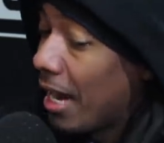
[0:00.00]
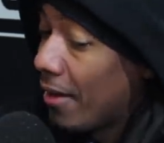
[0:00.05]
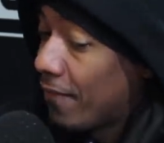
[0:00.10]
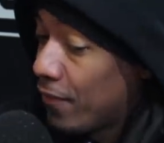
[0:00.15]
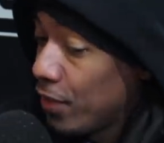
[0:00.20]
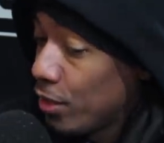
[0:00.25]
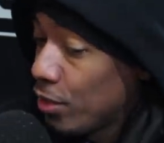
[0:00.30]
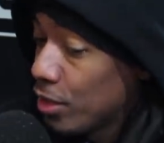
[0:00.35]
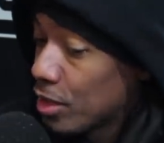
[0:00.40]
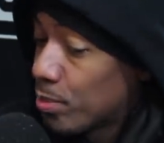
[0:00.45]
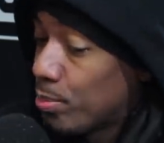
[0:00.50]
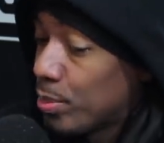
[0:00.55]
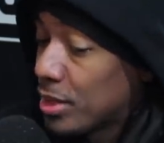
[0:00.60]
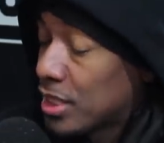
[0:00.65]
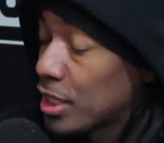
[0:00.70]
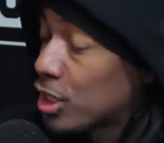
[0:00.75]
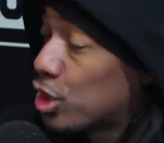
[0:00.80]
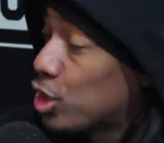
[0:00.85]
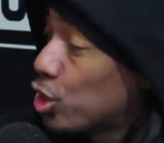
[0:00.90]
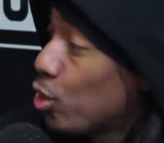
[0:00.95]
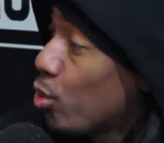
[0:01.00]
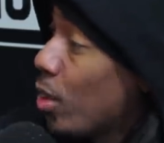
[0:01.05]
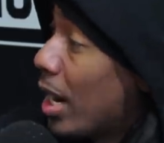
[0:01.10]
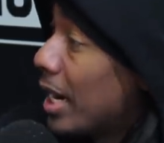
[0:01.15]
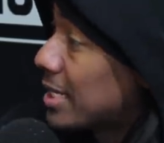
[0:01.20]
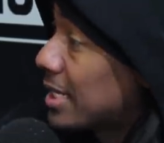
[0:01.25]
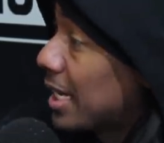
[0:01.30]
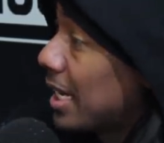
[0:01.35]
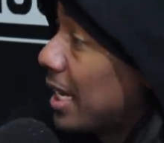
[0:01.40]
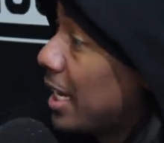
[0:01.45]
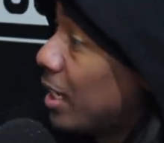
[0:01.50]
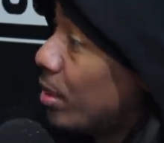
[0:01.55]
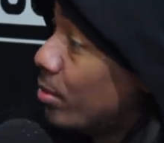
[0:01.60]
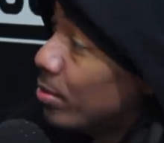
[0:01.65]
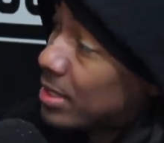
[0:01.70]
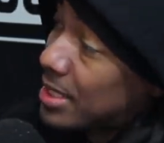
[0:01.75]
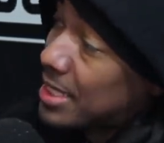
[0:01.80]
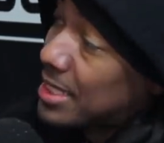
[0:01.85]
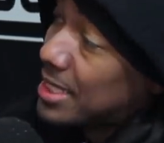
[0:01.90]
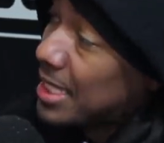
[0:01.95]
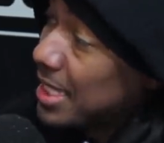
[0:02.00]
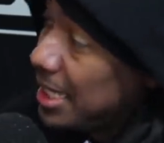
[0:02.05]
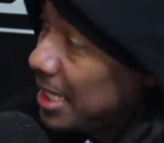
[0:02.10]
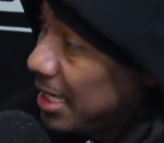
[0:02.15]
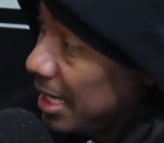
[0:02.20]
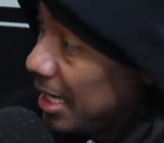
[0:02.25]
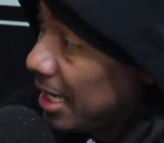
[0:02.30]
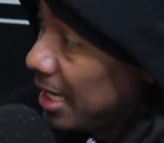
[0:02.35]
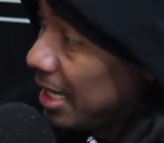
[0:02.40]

i feel this but just you as an mc